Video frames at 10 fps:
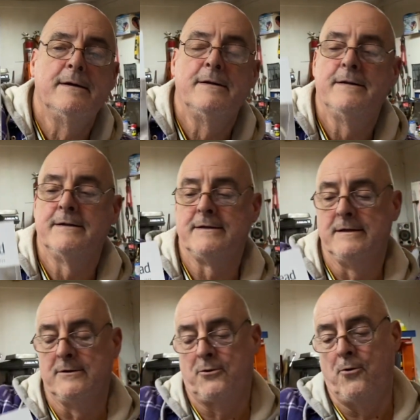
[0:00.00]
this
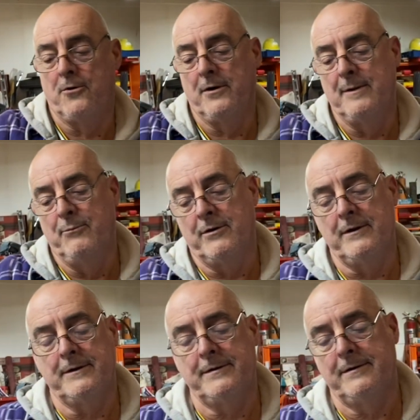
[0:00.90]
little quarterly
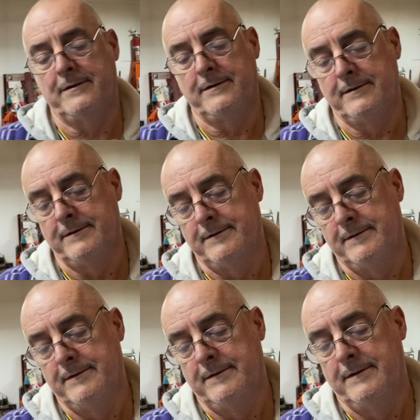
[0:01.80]
booklet
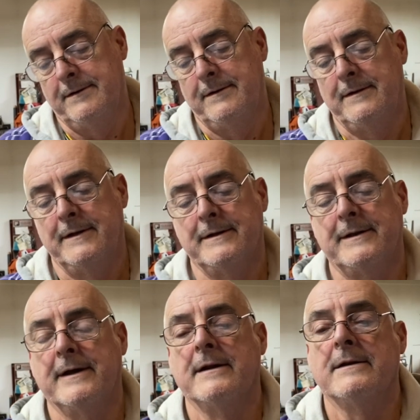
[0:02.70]

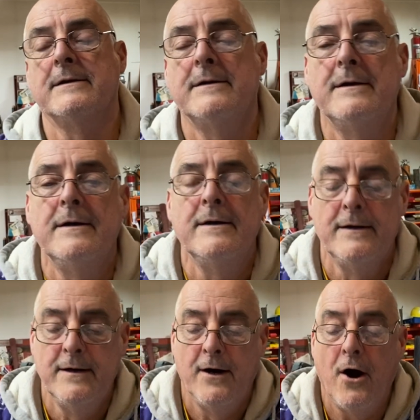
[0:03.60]
entitled
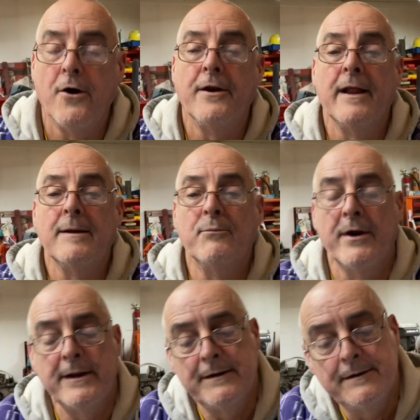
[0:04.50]
Our Daily
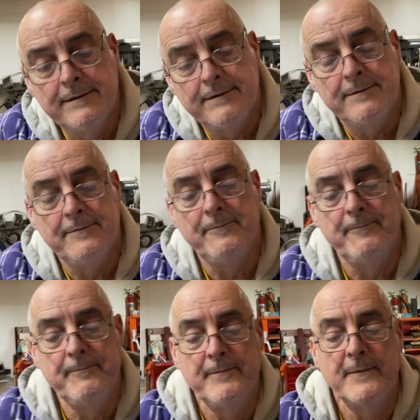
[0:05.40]
Bread.
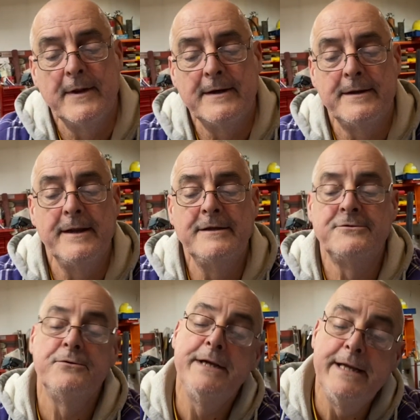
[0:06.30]
And today's
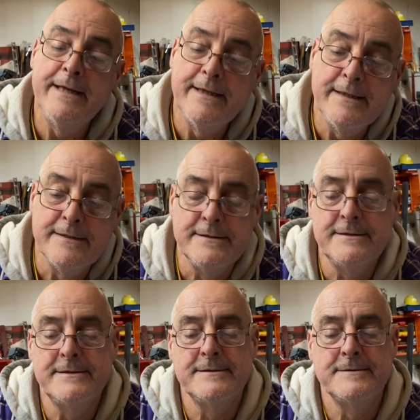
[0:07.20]
reading
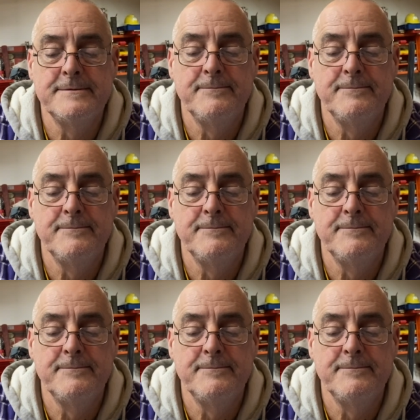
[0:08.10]
is